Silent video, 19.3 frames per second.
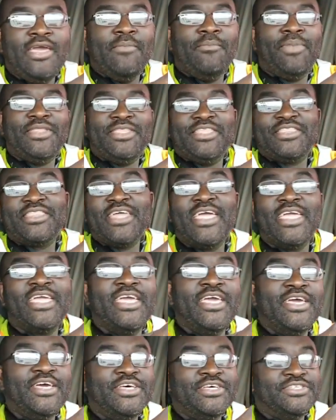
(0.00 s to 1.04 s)
But the thing
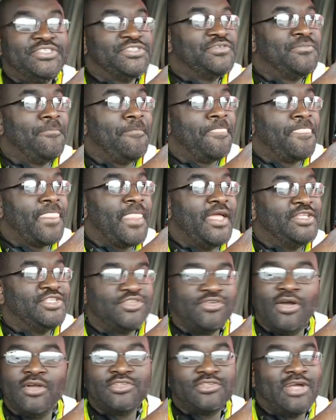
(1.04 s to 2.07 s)
is, in
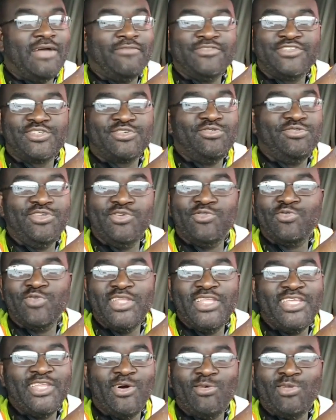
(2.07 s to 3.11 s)
truck driving school, you
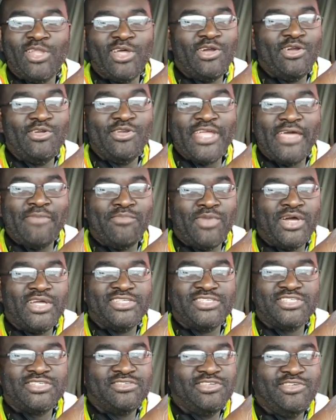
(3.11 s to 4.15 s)
really don't learn that much.